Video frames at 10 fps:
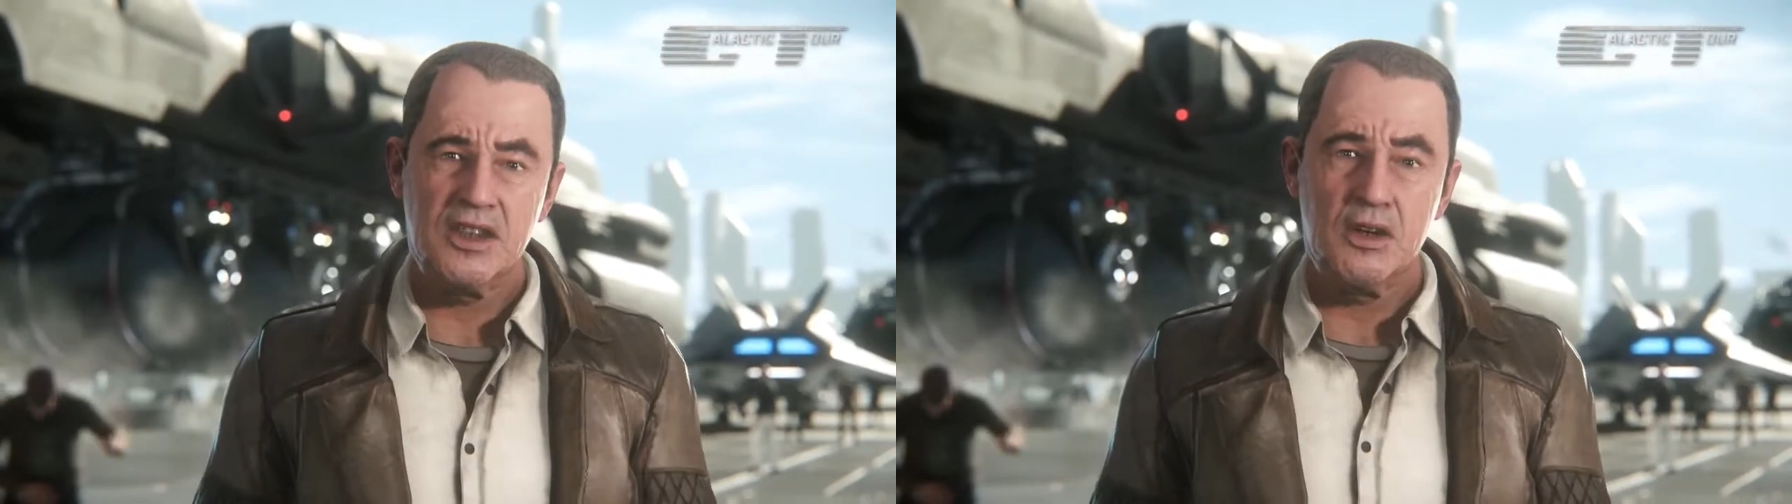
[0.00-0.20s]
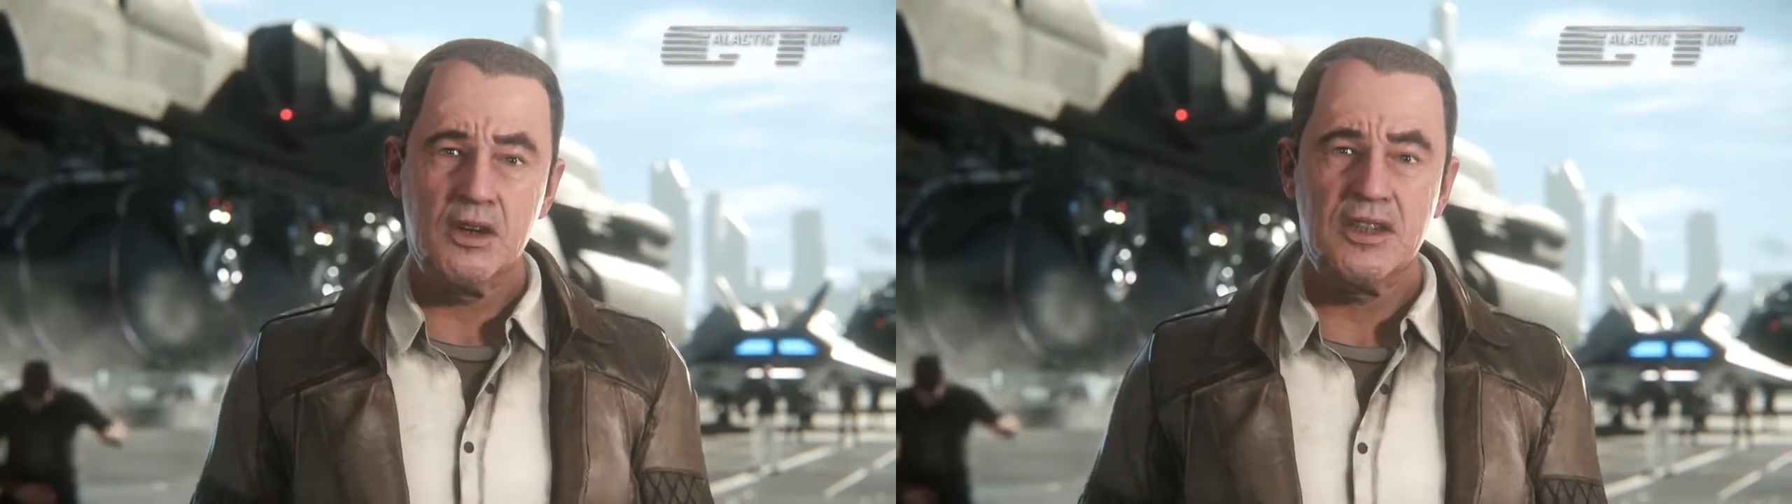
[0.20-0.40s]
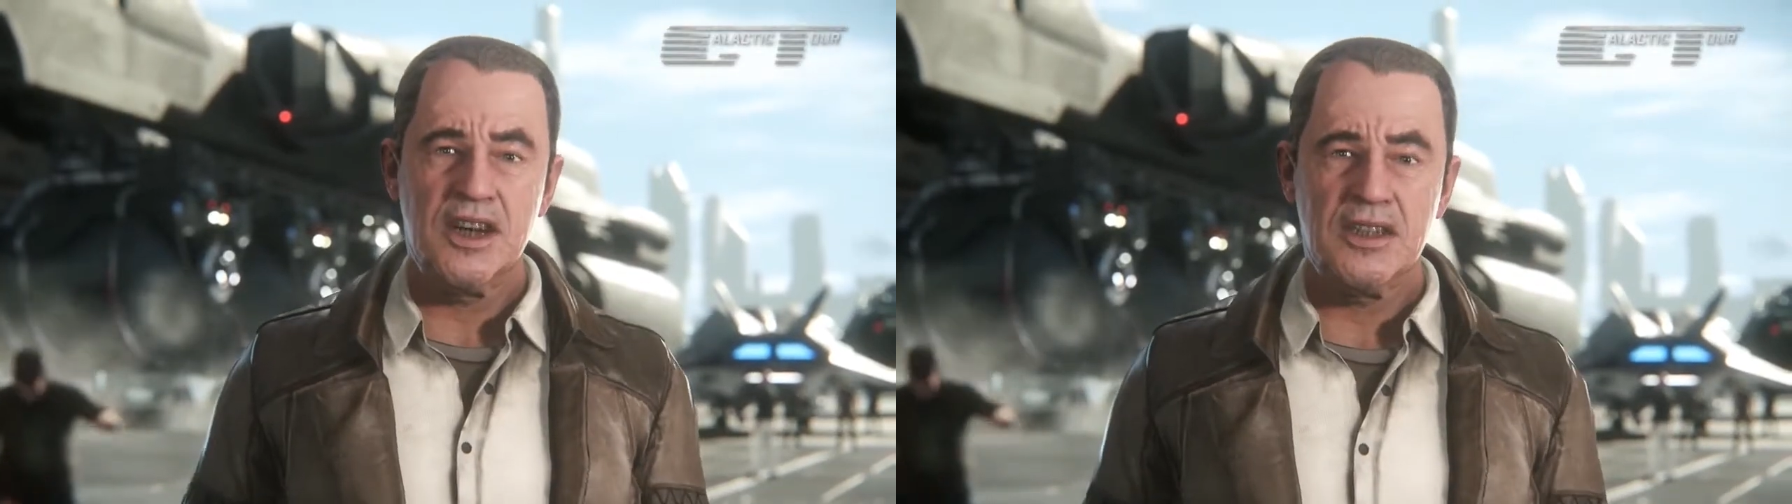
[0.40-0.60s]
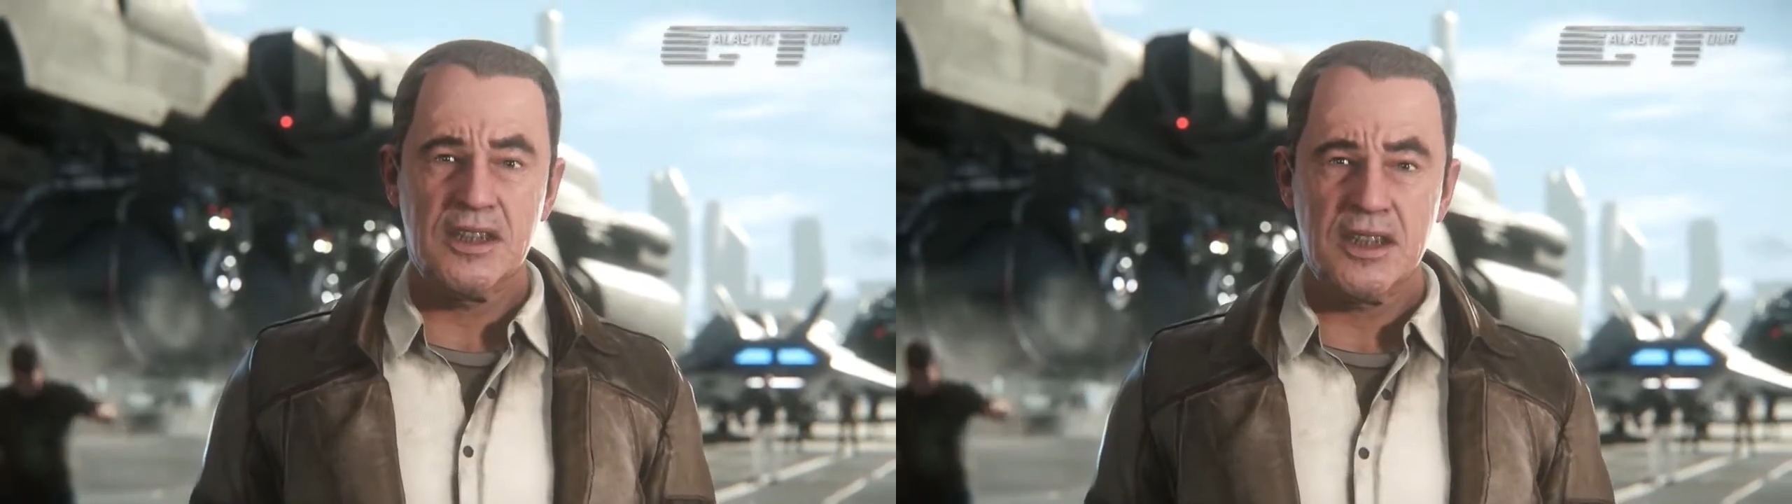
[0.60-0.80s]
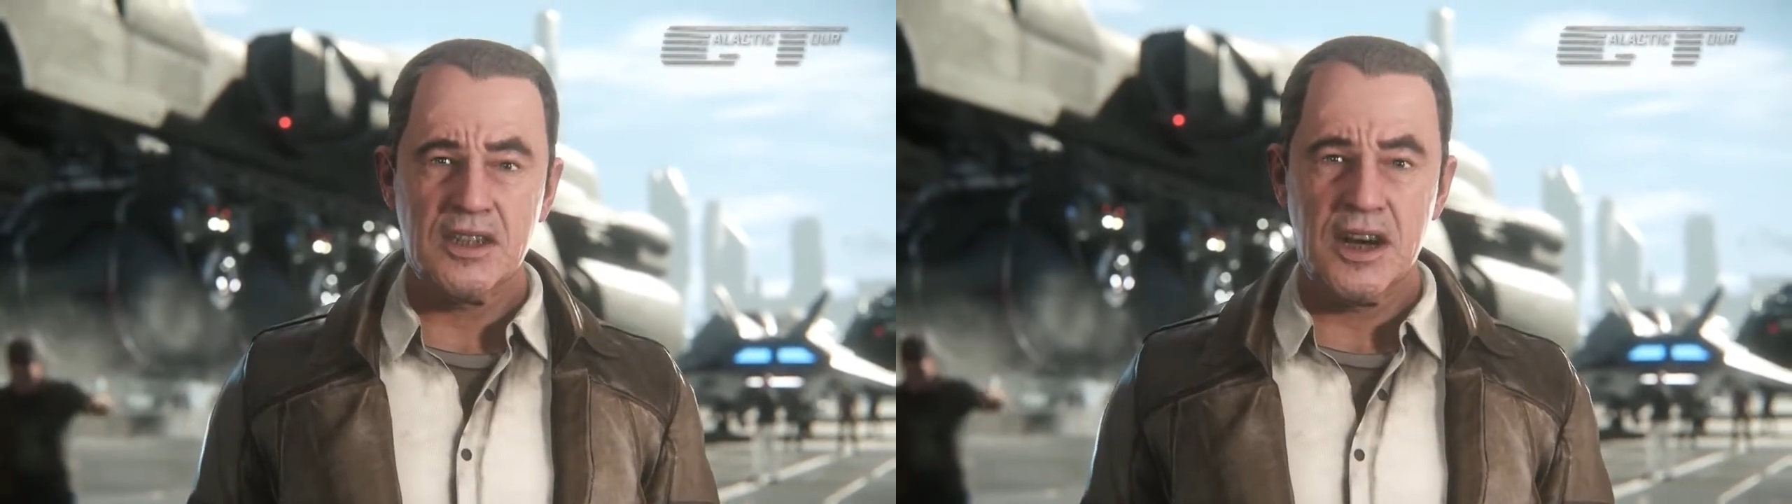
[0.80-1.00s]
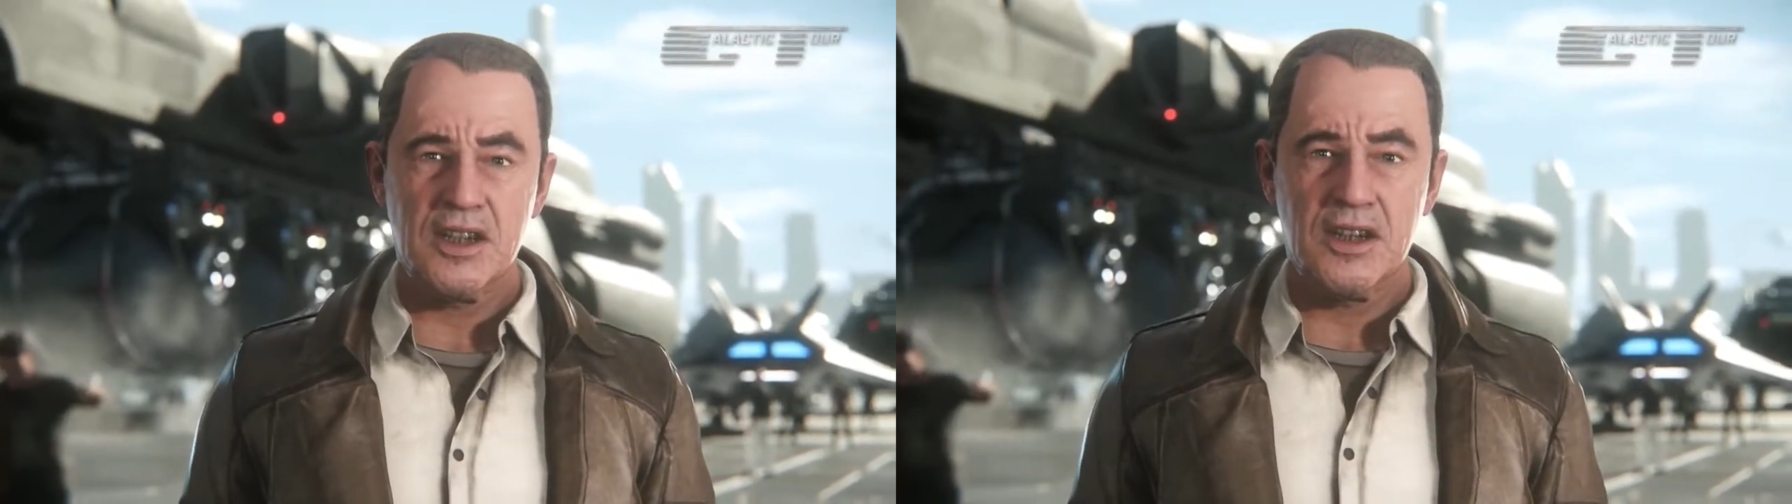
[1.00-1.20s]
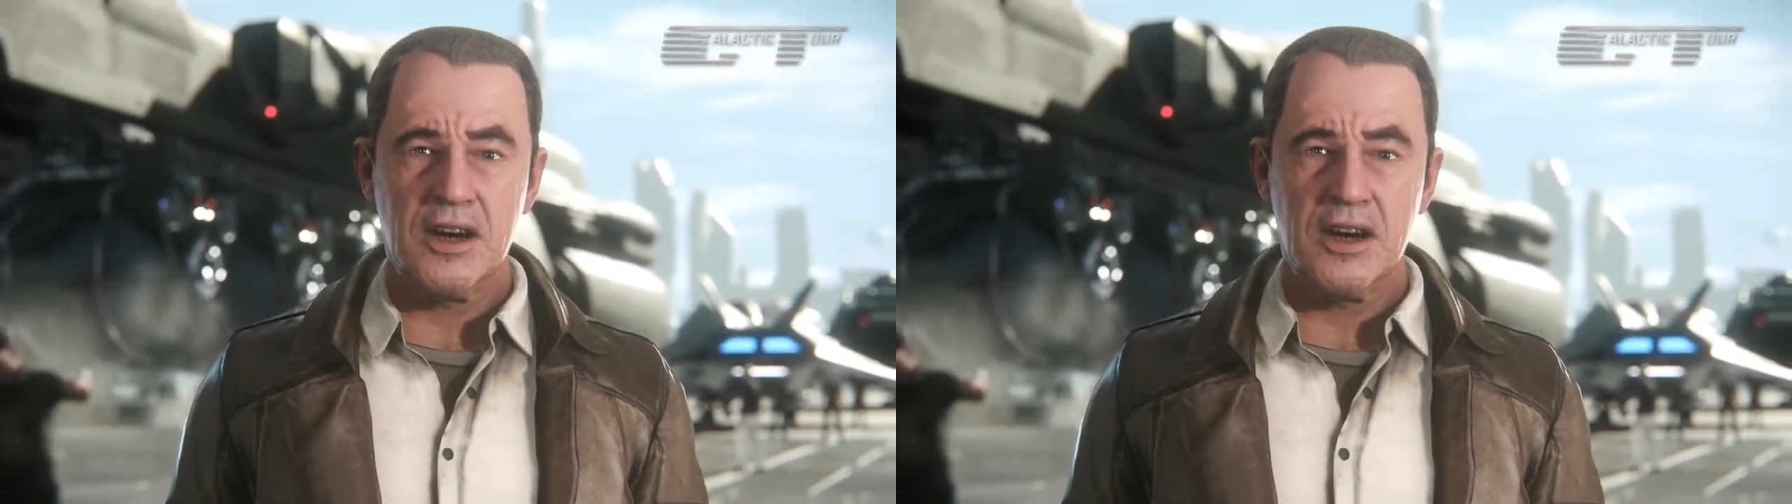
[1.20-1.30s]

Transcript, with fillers: Tour turns its attention